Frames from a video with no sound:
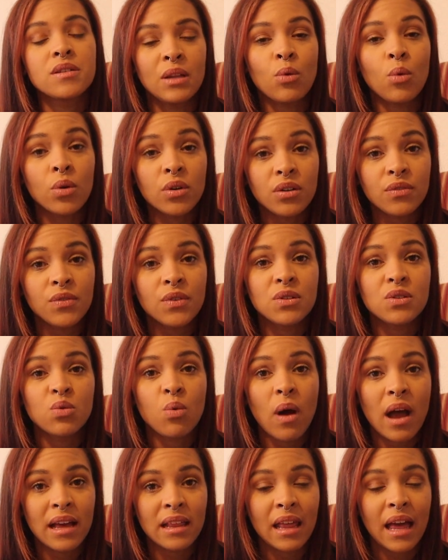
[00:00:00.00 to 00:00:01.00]
In order for
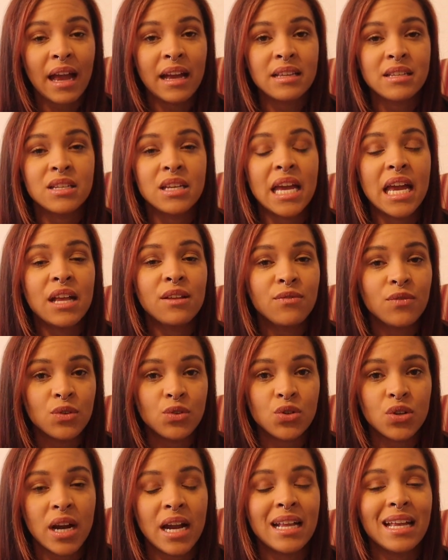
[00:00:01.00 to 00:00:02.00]
Twilight to
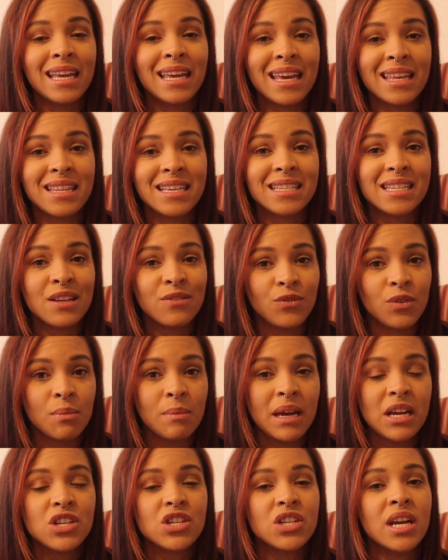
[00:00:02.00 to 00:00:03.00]
infiltrate and get this
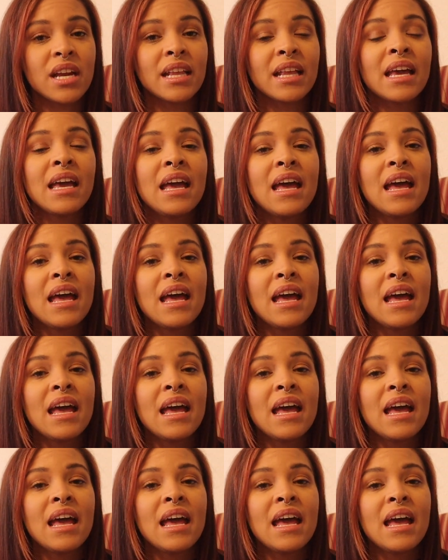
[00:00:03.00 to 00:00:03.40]
information,